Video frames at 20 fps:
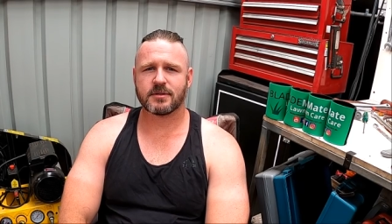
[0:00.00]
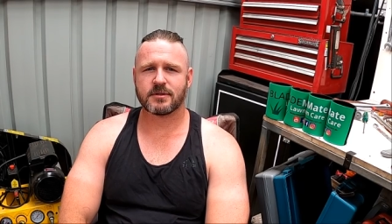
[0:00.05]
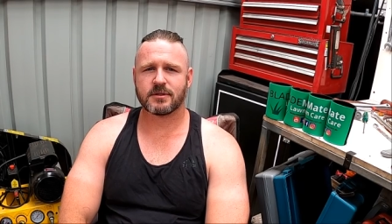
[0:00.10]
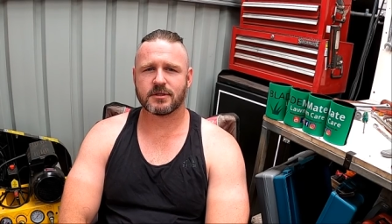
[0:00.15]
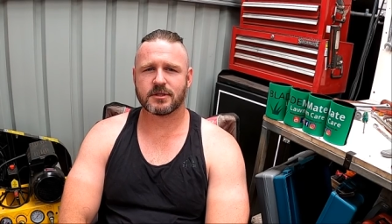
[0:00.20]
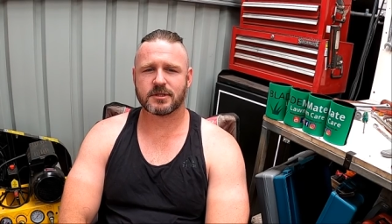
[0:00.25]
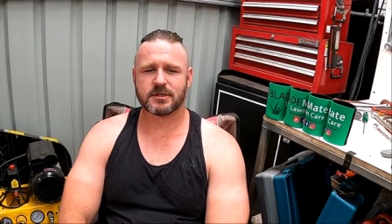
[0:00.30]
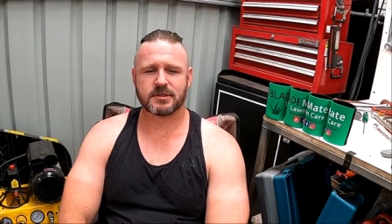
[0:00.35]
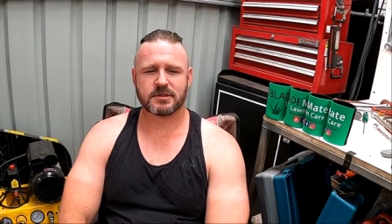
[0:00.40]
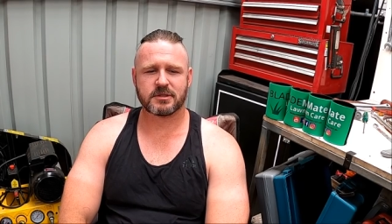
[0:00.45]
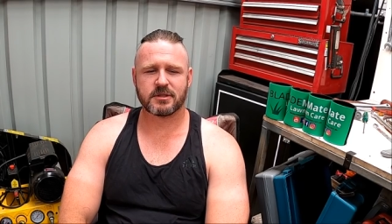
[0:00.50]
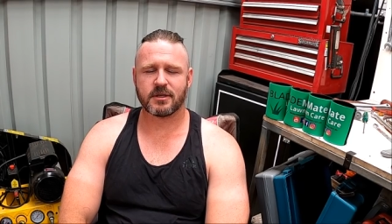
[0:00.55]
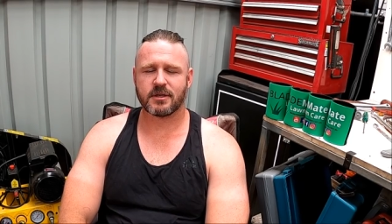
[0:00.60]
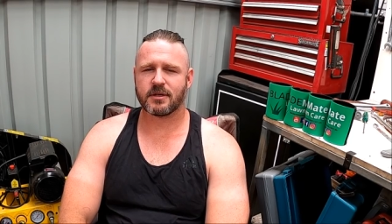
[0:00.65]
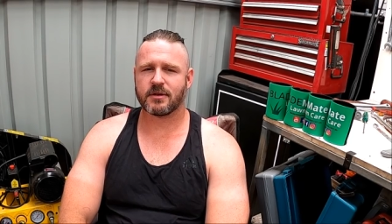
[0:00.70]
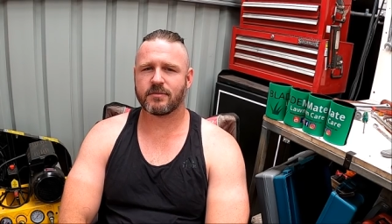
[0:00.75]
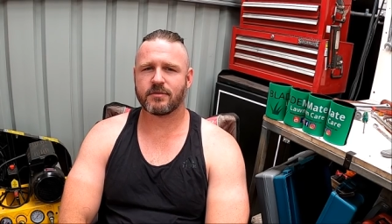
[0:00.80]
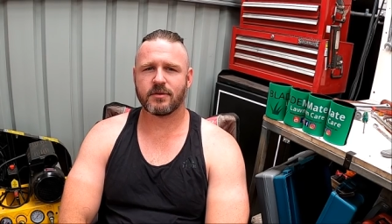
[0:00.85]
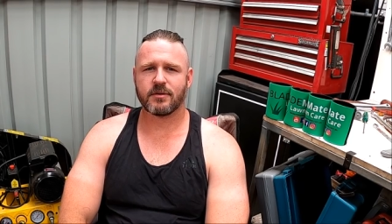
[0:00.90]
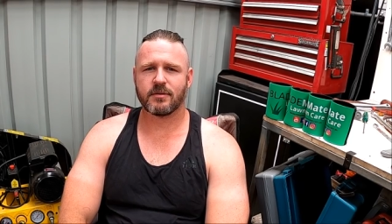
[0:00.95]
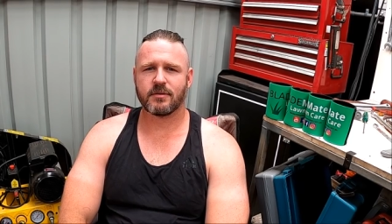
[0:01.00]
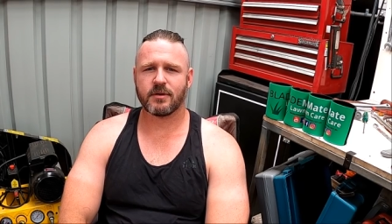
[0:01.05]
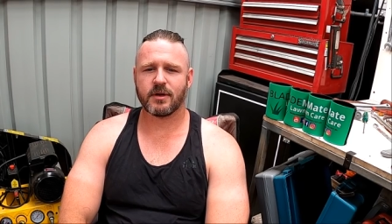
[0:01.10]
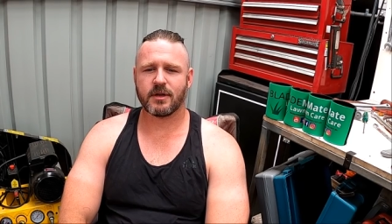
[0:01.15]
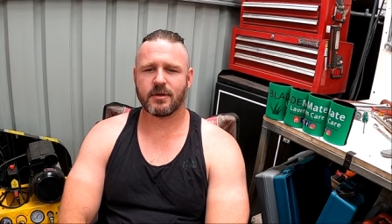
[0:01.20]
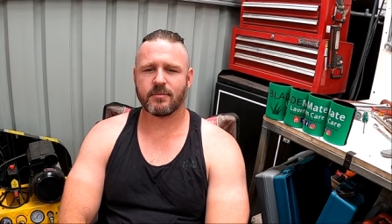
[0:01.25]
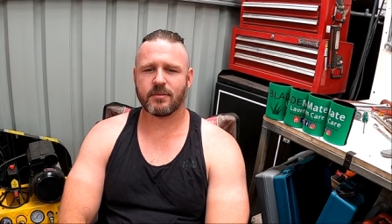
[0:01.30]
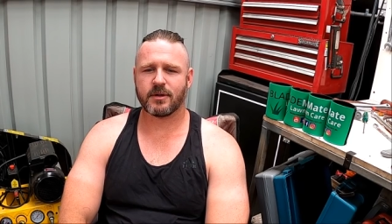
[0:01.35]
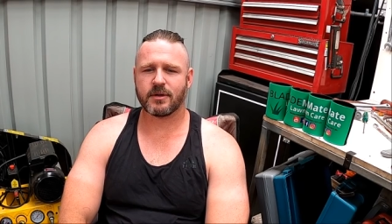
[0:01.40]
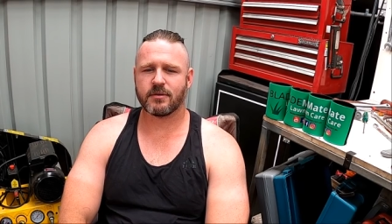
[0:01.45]
just seeing if there were
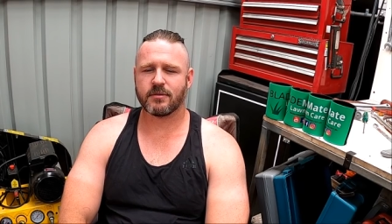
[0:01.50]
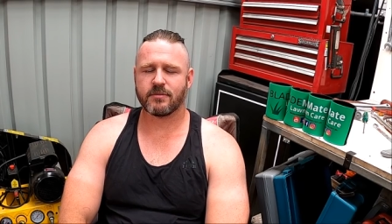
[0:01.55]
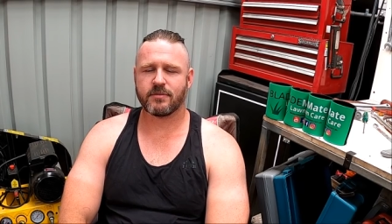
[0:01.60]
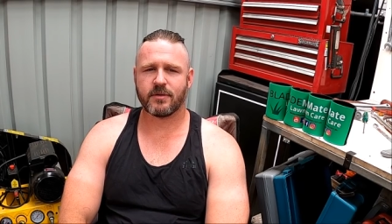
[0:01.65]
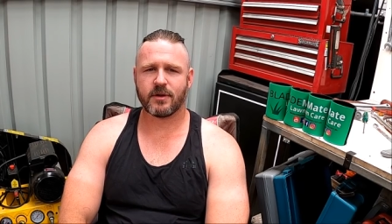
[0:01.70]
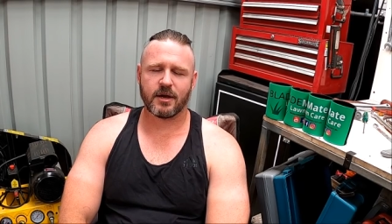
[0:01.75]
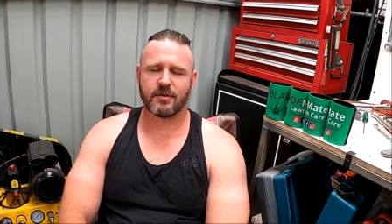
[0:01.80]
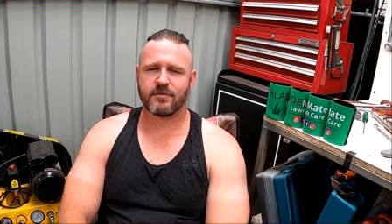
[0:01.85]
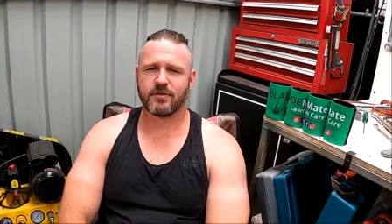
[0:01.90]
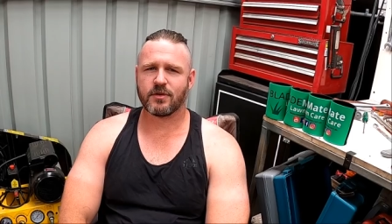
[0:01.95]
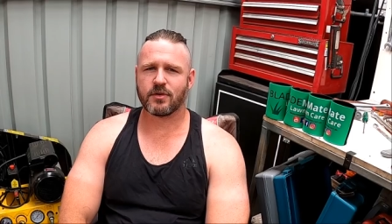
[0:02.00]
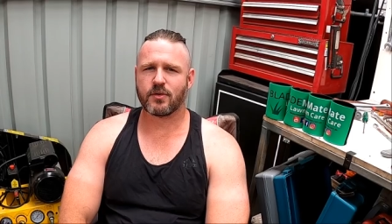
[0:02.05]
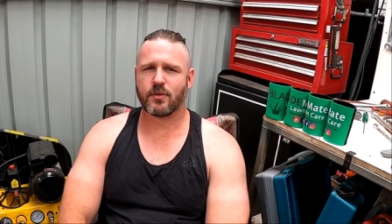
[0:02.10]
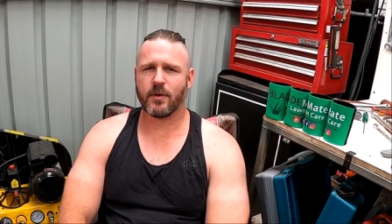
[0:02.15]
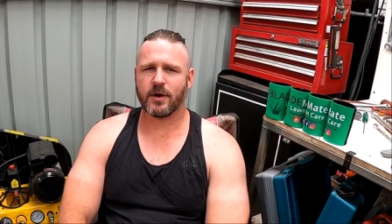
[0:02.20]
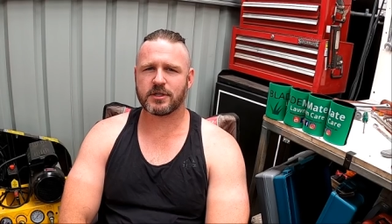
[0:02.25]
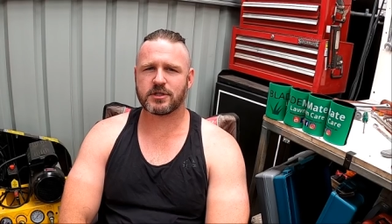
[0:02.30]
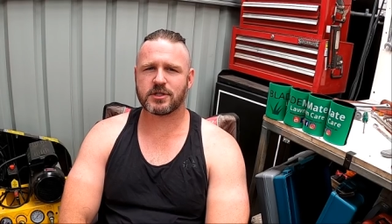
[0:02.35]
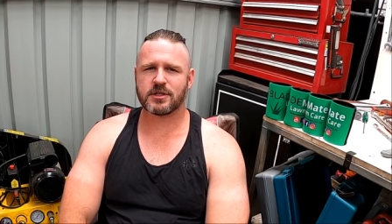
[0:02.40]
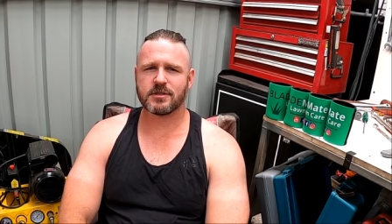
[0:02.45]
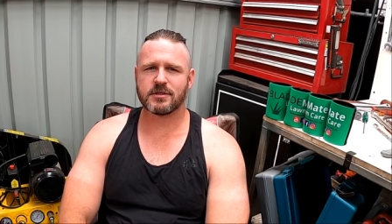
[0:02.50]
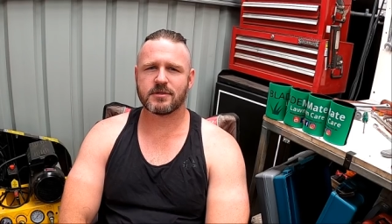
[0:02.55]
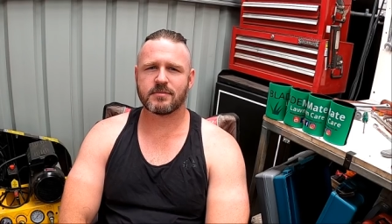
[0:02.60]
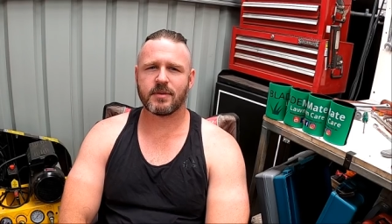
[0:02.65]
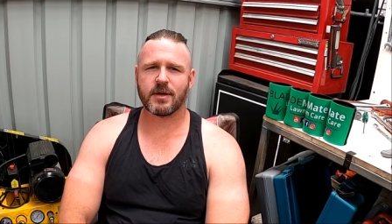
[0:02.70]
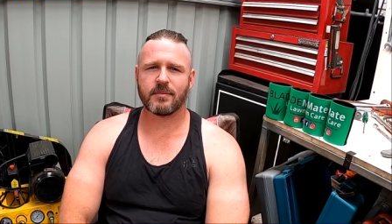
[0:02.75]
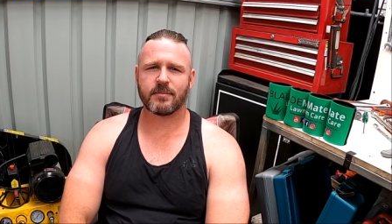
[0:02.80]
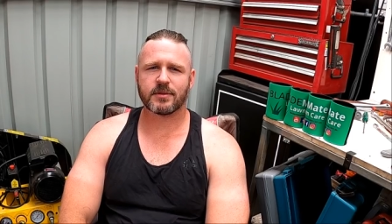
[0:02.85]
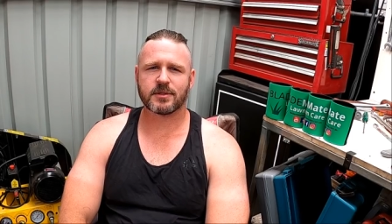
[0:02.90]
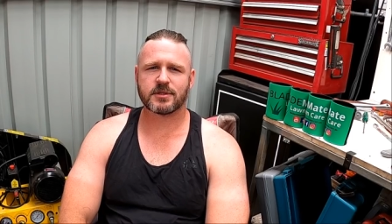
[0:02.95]
anyone who had a few questions
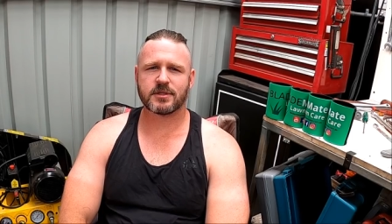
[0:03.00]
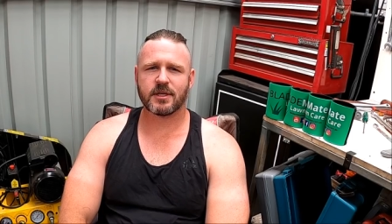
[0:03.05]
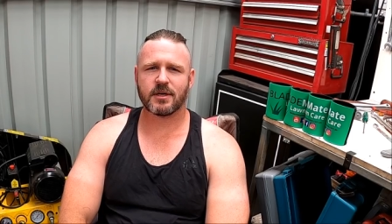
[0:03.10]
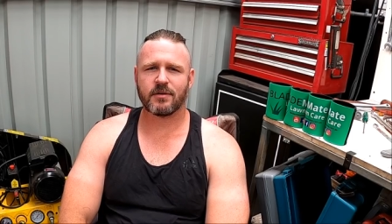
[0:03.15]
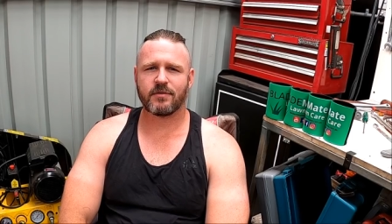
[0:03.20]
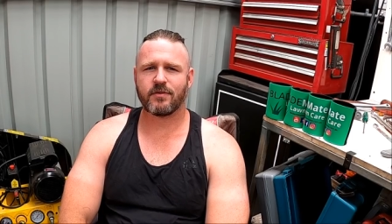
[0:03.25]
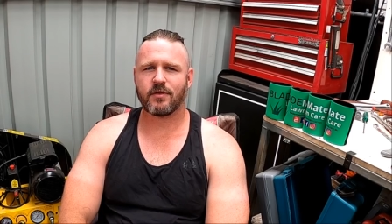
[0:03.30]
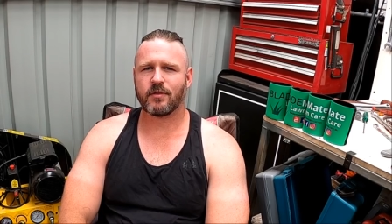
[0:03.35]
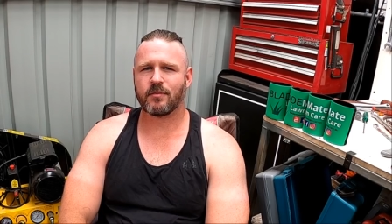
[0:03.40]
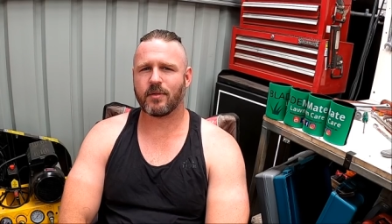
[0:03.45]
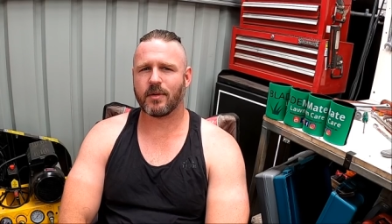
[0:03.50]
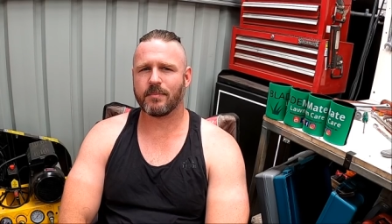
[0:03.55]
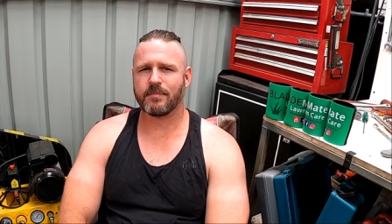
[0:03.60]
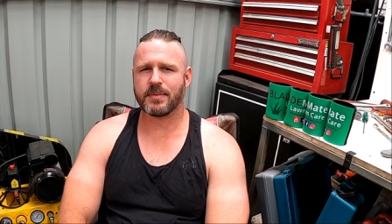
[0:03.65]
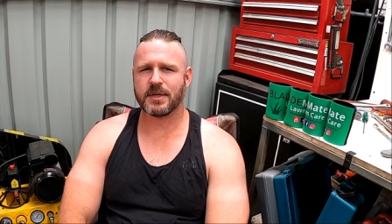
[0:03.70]
about myself or my